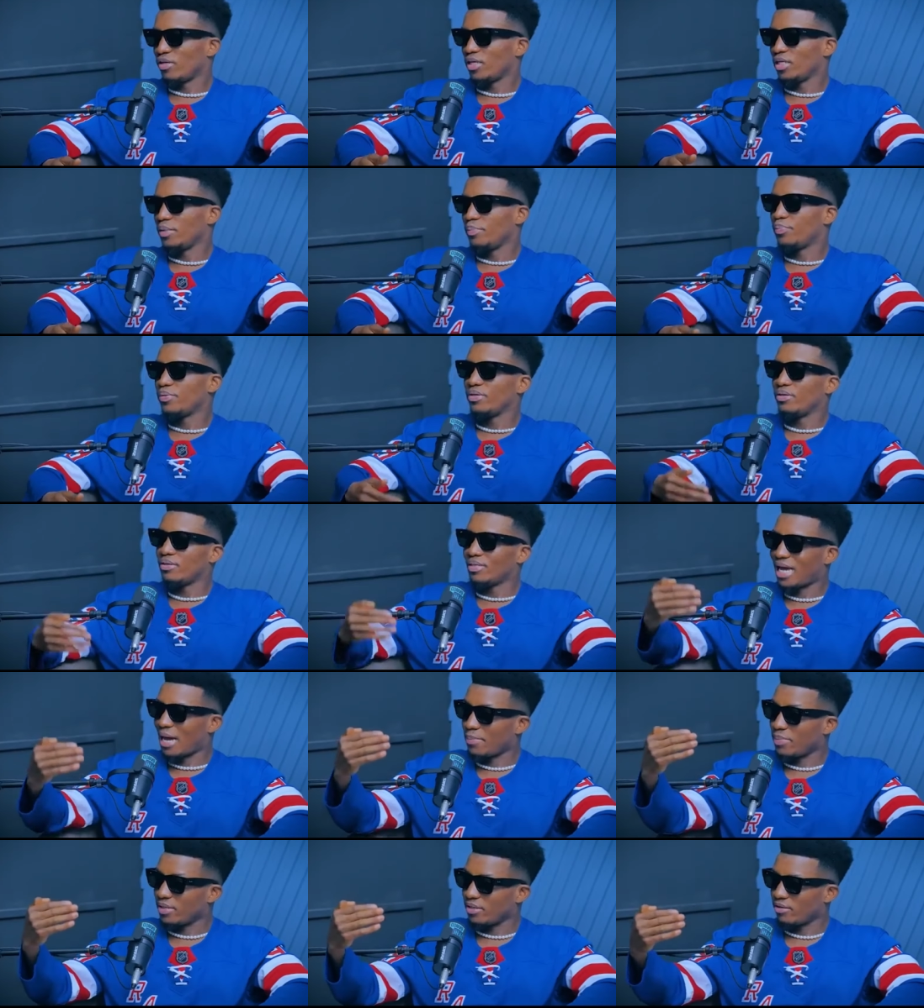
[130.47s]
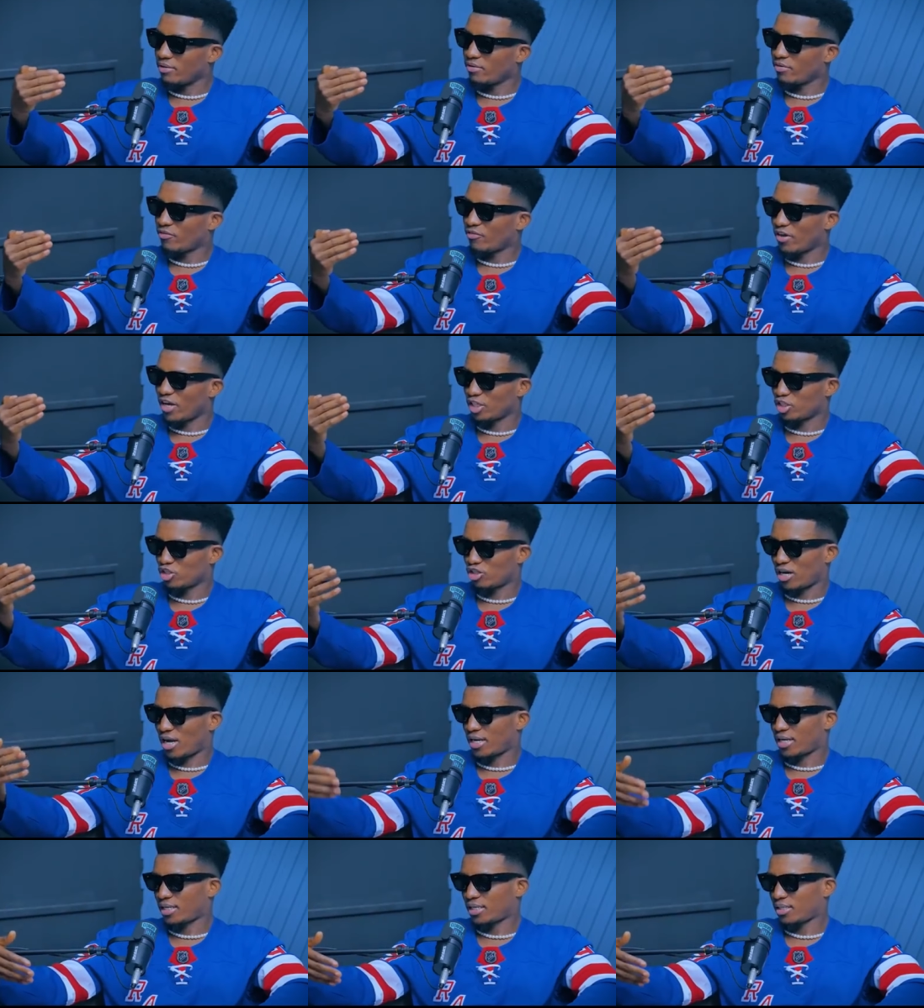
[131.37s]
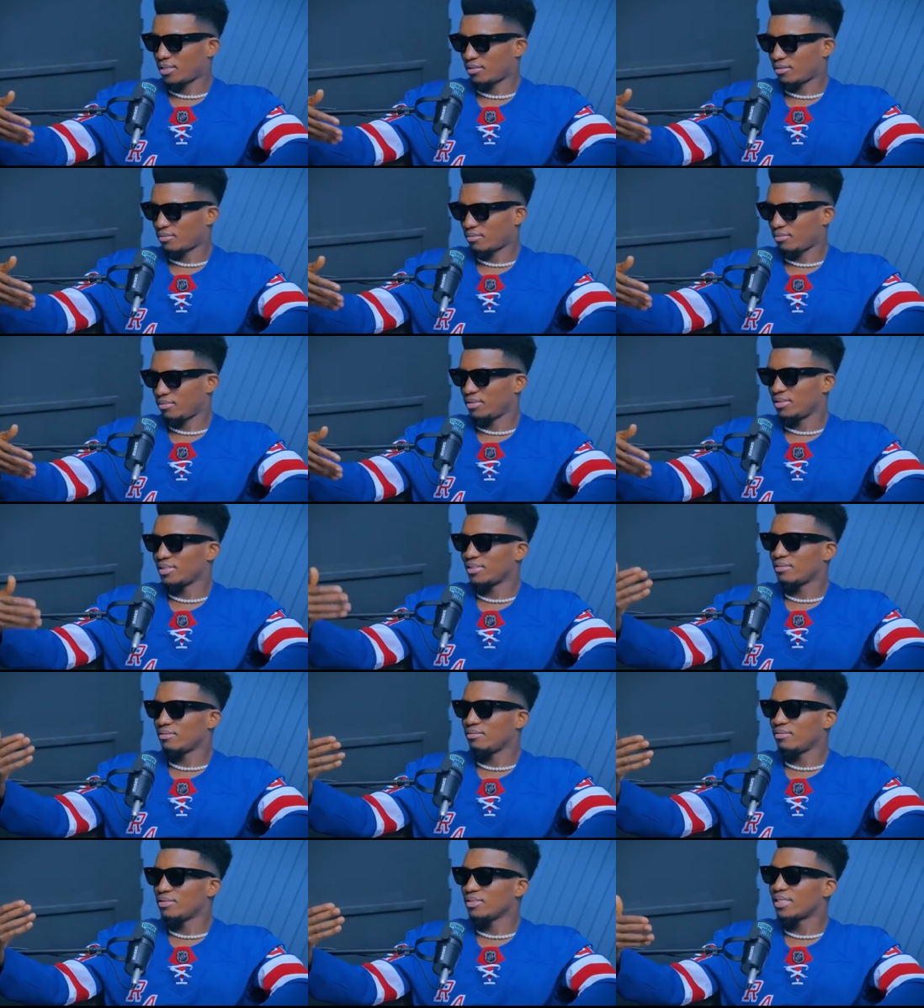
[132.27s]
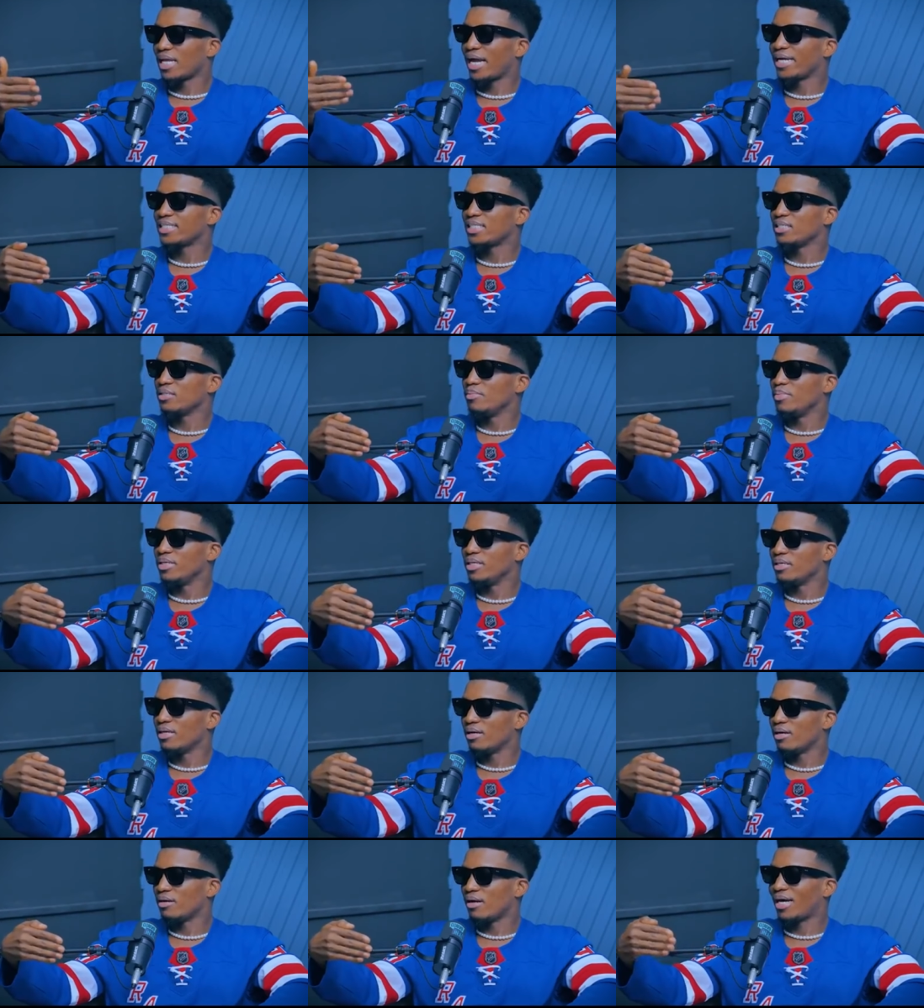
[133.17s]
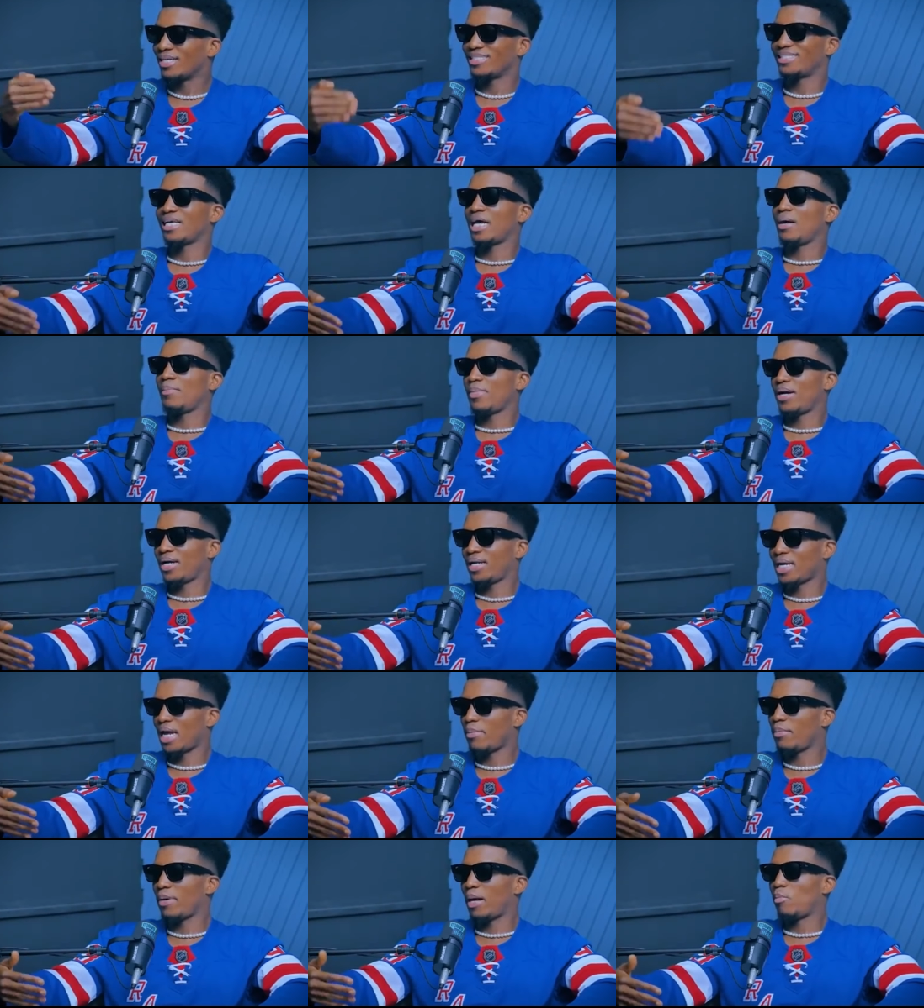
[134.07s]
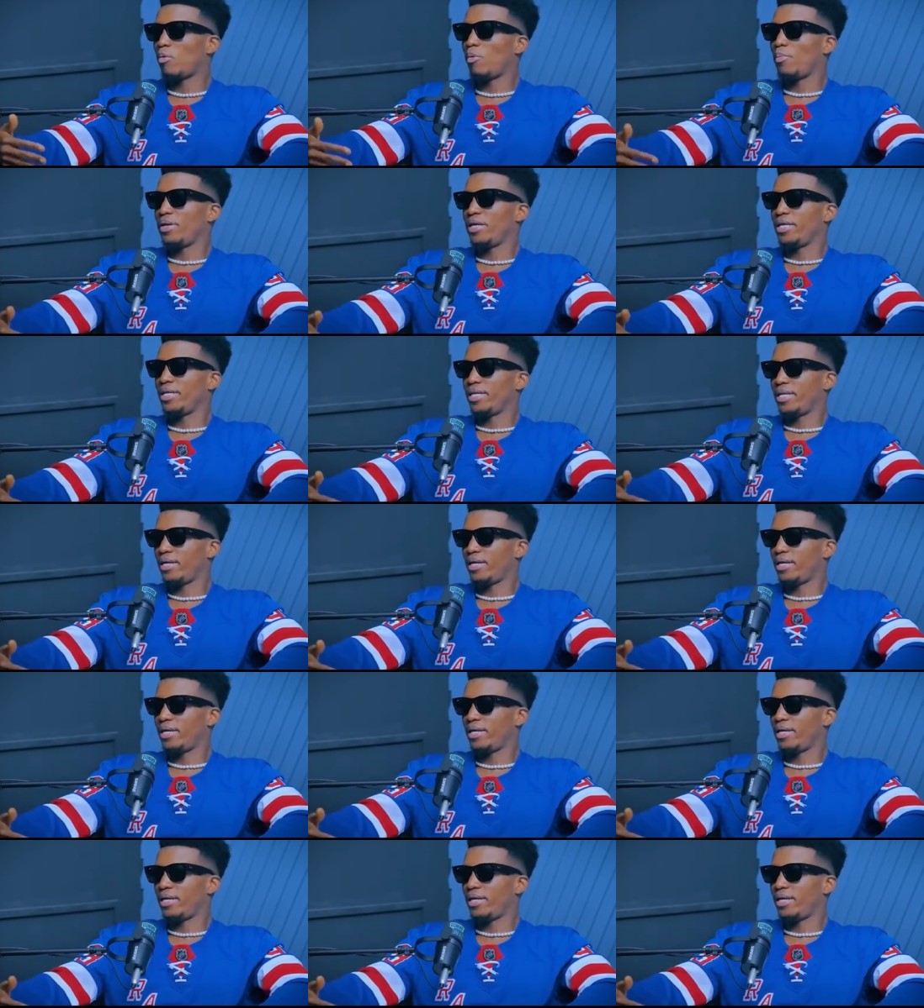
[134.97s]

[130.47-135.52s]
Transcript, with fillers: of the E P. Okay. That be first track. Okay, that's the, the title. Be Antama. That be my mommy